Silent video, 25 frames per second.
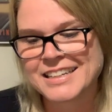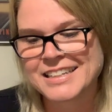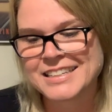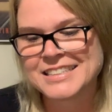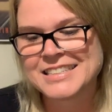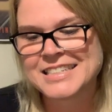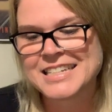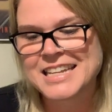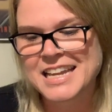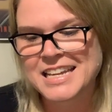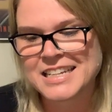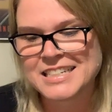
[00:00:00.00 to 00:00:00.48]
it
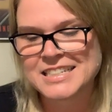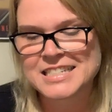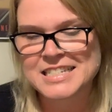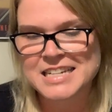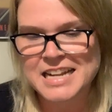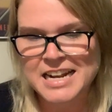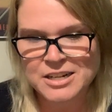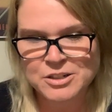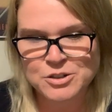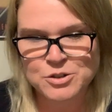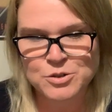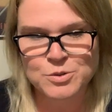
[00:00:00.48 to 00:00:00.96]
contains
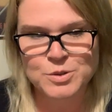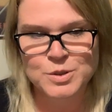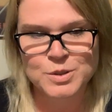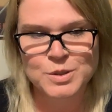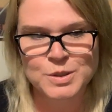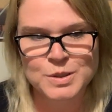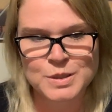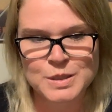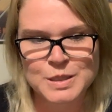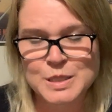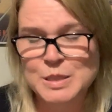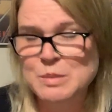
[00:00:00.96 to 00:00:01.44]

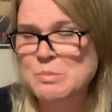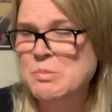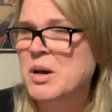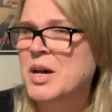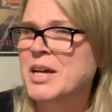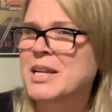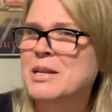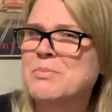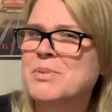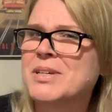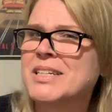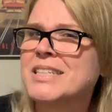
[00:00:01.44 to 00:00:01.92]
natural
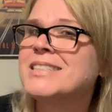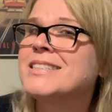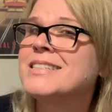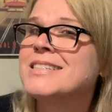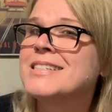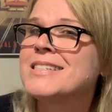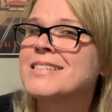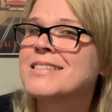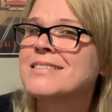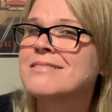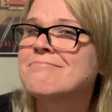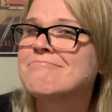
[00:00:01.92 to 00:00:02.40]

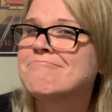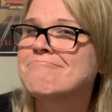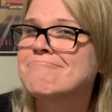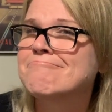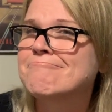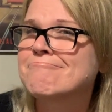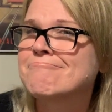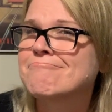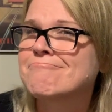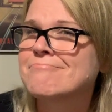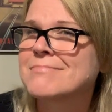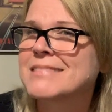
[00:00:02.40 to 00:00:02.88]
saponins.
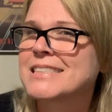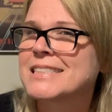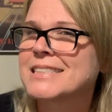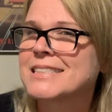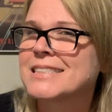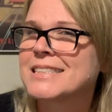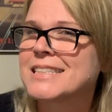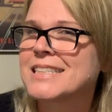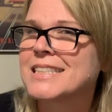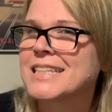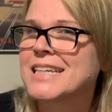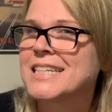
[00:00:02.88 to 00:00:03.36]
I
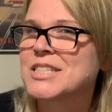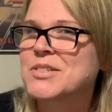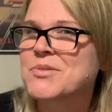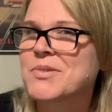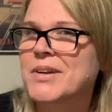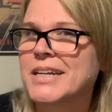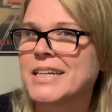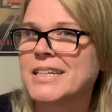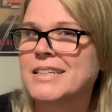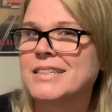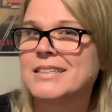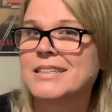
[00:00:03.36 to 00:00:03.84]
think that's
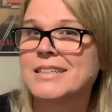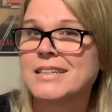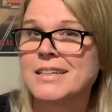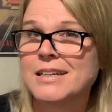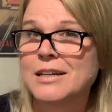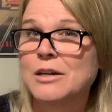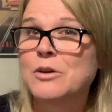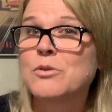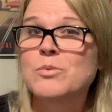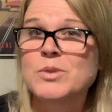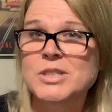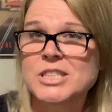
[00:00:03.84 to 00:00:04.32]
right,
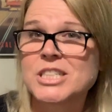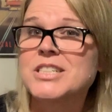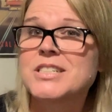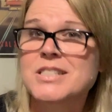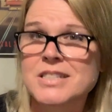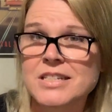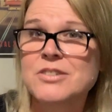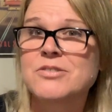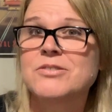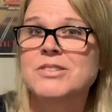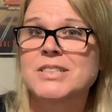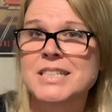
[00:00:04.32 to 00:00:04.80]
which
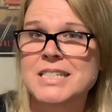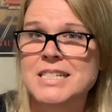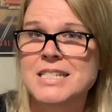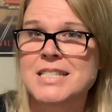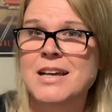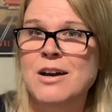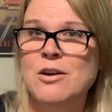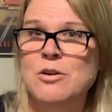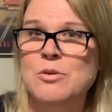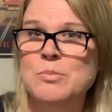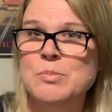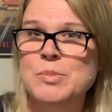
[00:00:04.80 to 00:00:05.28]
is literally
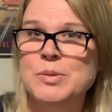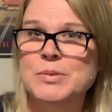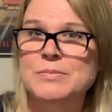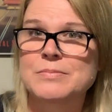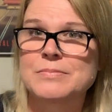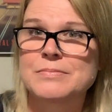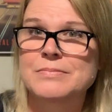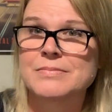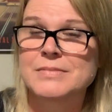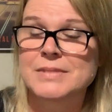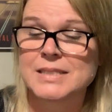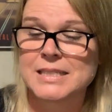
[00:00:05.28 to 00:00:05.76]
soap.
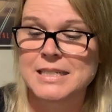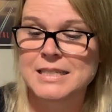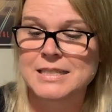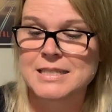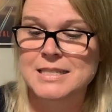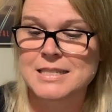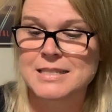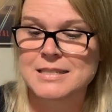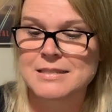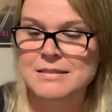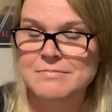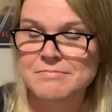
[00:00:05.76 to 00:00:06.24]

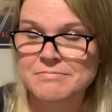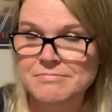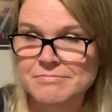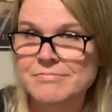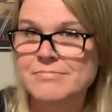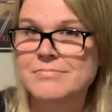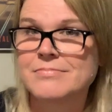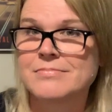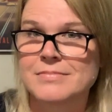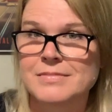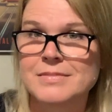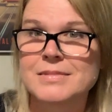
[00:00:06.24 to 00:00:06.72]
It's
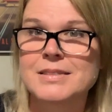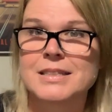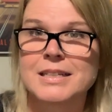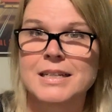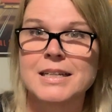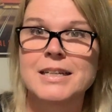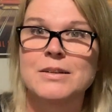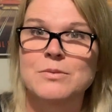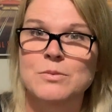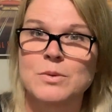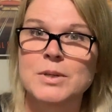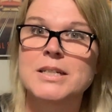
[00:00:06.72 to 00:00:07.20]

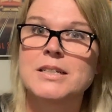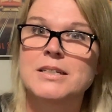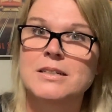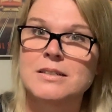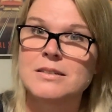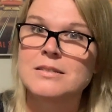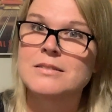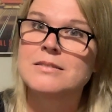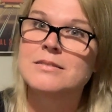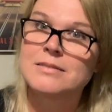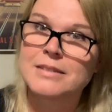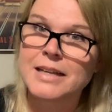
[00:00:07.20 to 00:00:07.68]
it
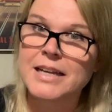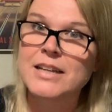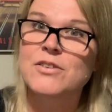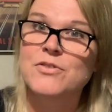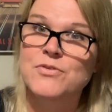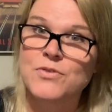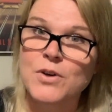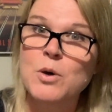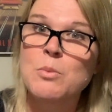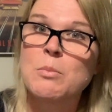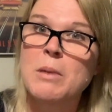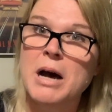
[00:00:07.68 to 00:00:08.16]
will like
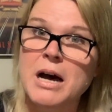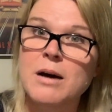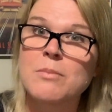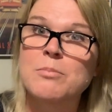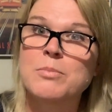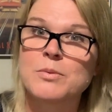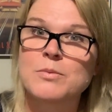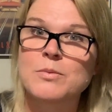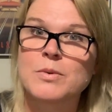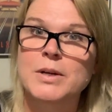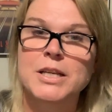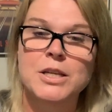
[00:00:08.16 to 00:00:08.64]
foam
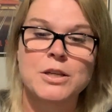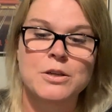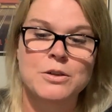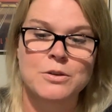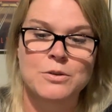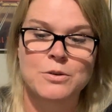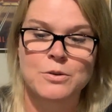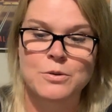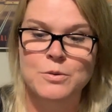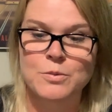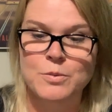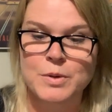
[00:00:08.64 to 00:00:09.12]
up when
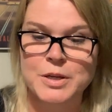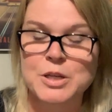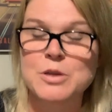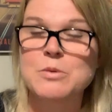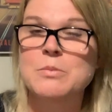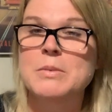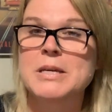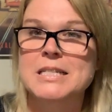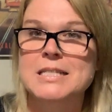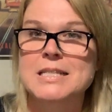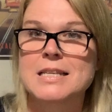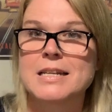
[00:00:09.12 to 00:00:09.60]
you when you
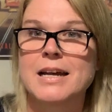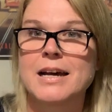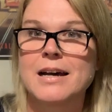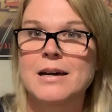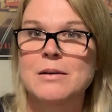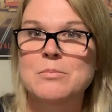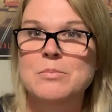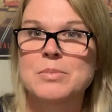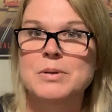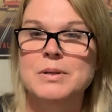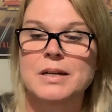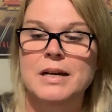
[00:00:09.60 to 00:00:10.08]
mix it
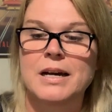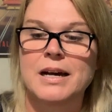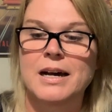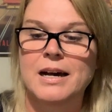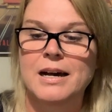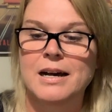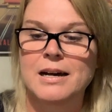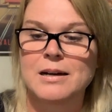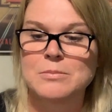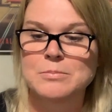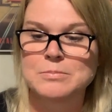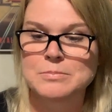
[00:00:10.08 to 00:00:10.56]
up.
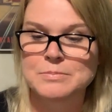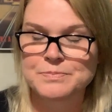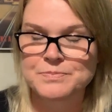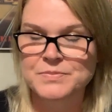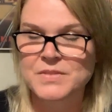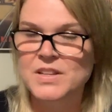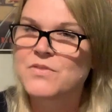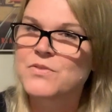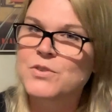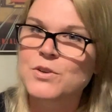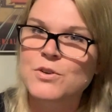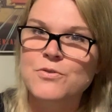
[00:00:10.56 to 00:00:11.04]
Um,
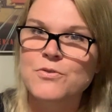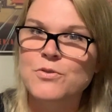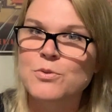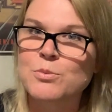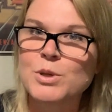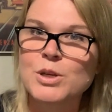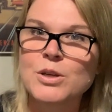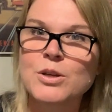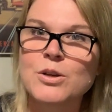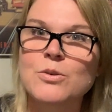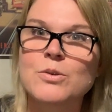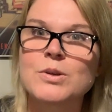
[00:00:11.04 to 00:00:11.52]
if you're
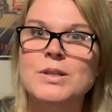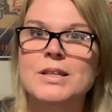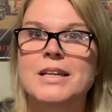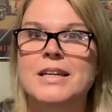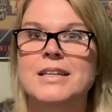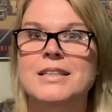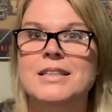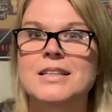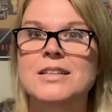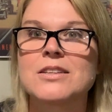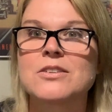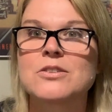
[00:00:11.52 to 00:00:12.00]
familiar with
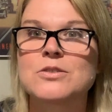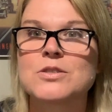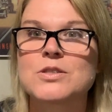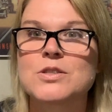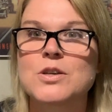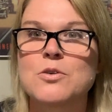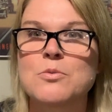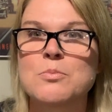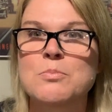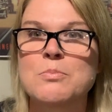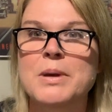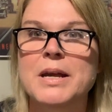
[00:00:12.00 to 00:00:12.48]
like the little
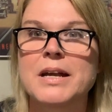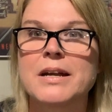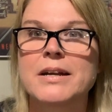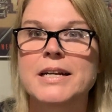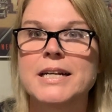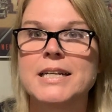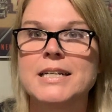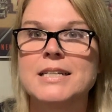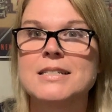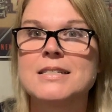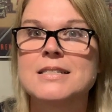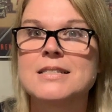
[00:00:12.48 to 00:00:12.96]
soap
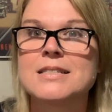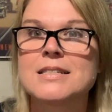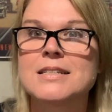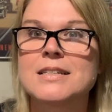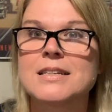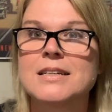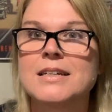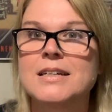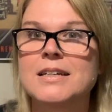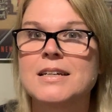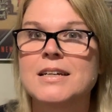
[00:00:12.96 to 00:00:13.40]
berries,